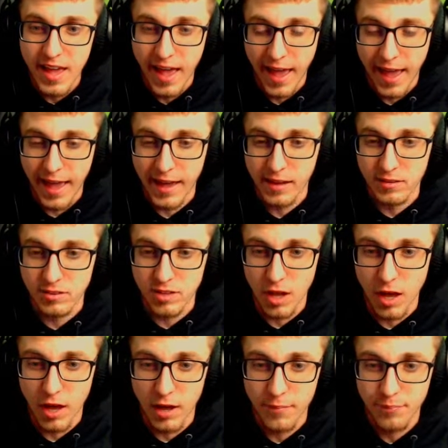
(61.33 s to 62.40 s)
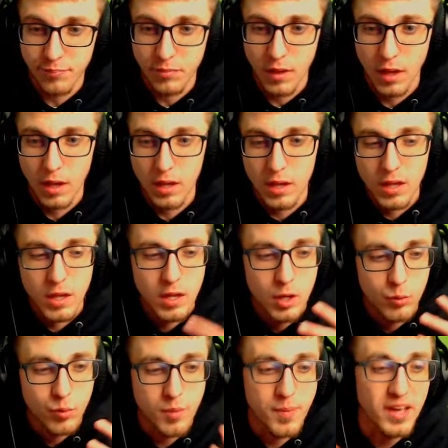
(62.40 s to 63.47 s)
and
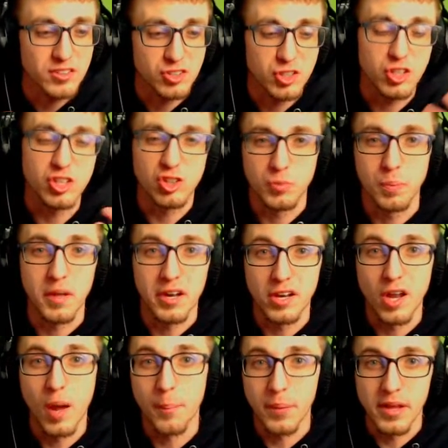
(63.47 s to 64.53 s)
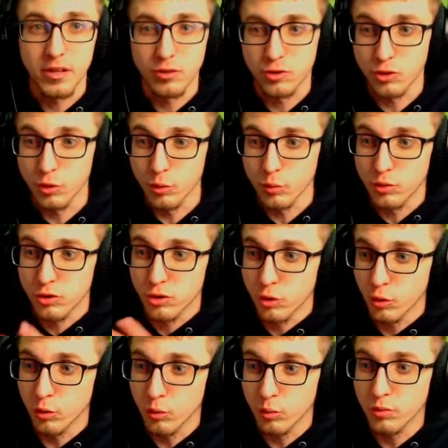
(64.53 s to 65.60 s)
we basically split it up into
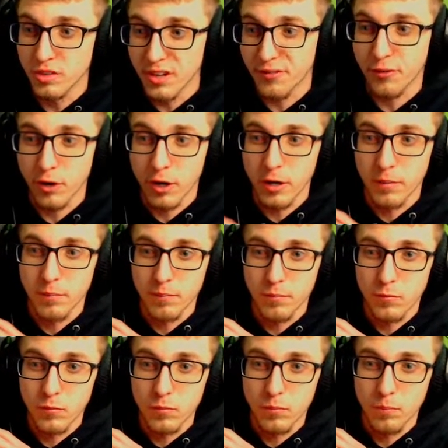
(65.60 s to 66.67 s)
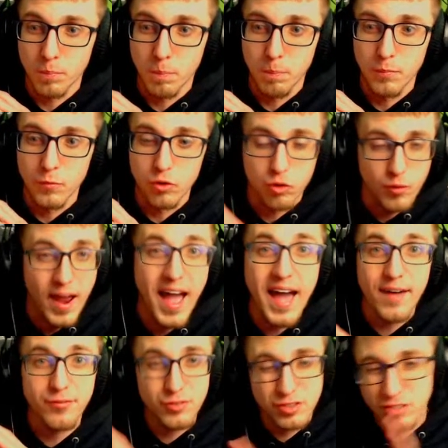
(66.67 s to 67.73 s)
two different
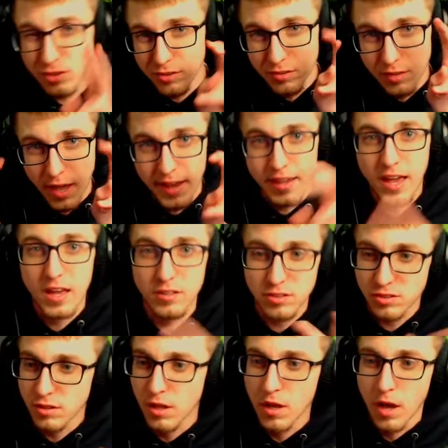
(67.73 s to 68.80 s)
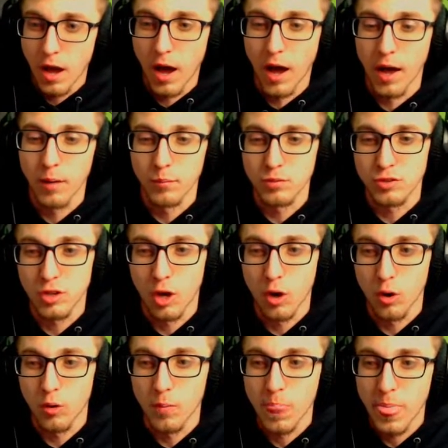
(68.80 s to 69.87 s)
drafts, I guess.
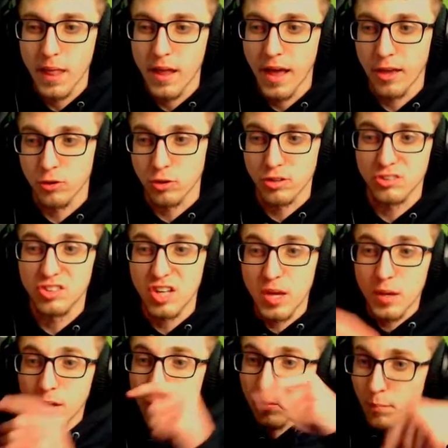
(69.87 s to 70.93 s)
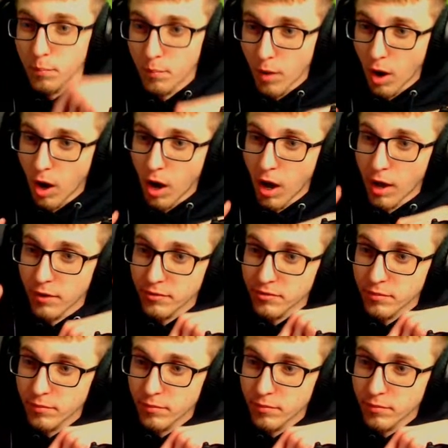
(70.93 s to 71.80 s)
So as you can see on